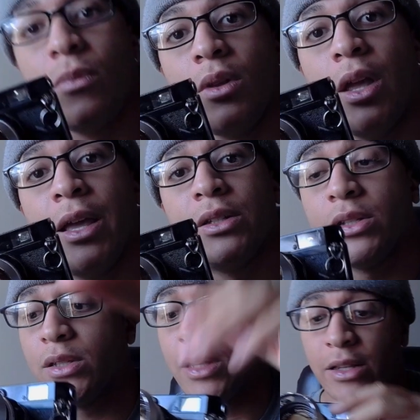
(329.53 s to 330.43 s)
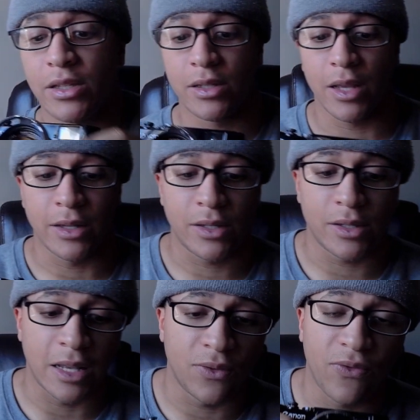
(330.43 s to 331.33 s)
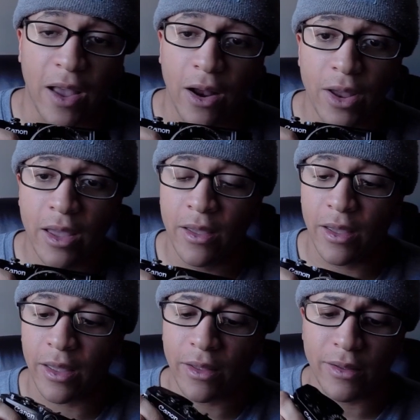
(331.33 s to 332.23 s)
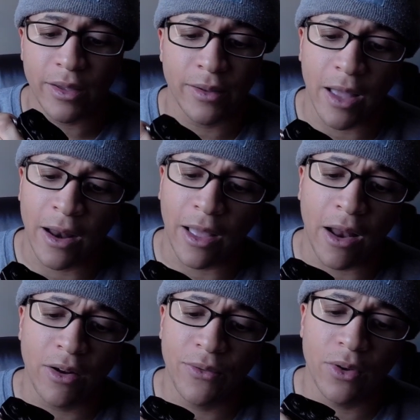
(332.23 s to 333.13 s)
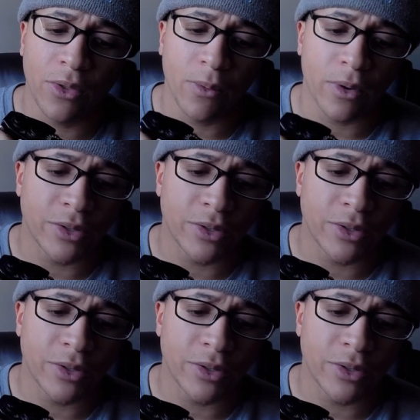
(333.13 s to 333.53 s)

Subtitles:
It's very, I don't even know the word.